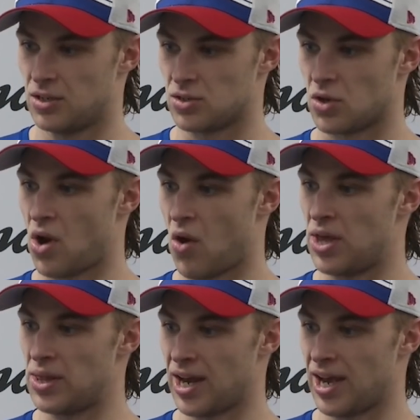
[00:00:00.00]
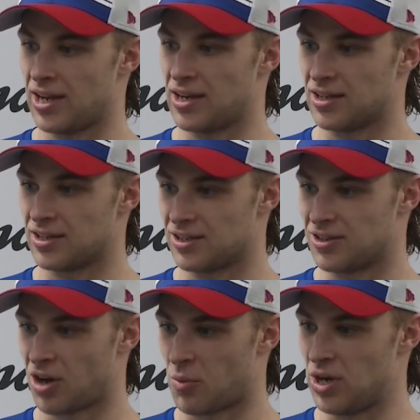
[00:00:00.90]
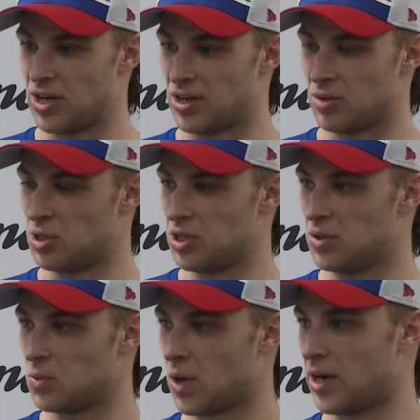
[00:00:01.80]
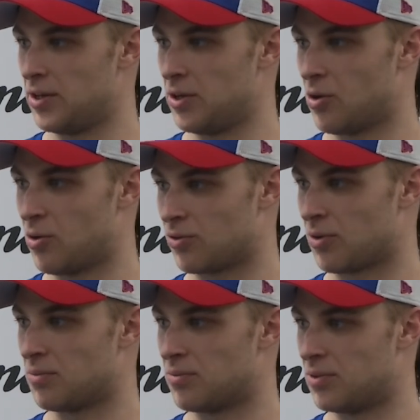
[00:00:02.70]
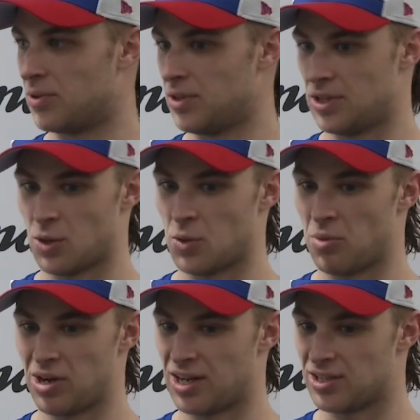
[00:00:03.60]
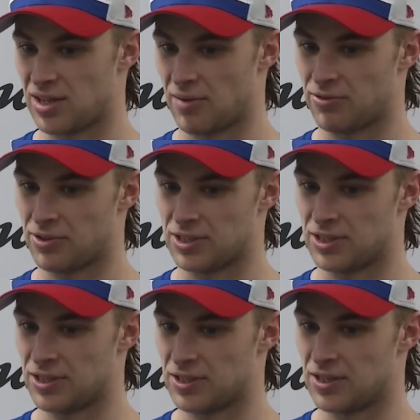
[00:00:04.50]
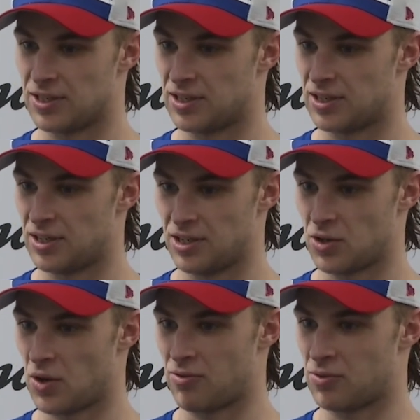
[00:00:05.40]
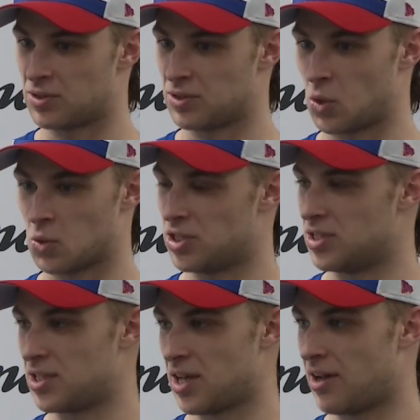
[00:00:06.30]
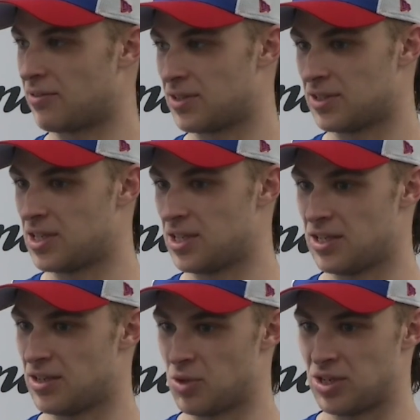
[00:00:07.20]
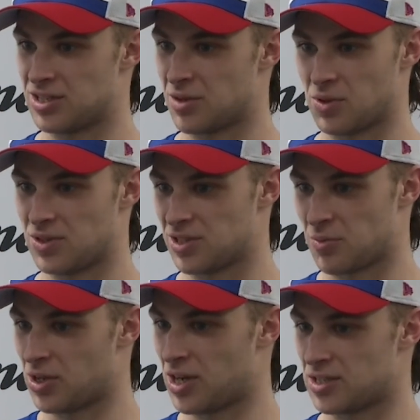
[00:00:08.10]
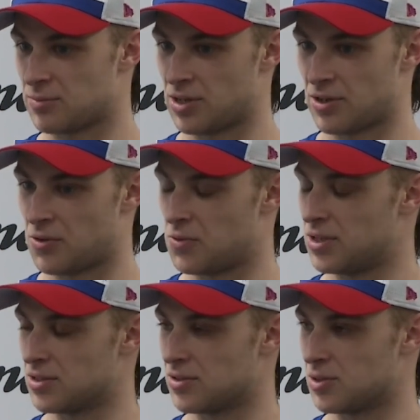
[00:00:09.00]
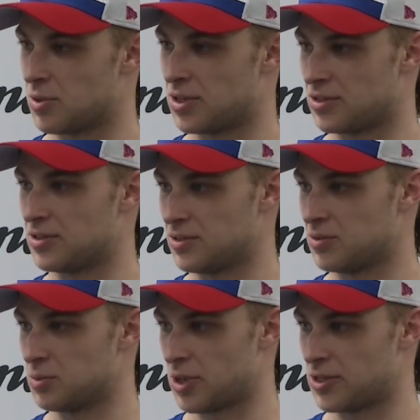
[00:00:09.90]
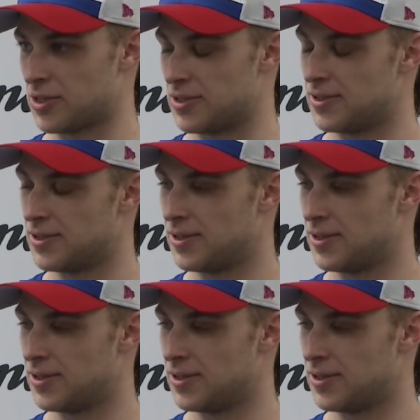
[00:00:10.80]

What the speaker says: So knowing that I had to come in here and be ready to go from, the minute I stepped foot in here and, everyone, coaching staff, the D, some of the guys have been unreal, so it's been good.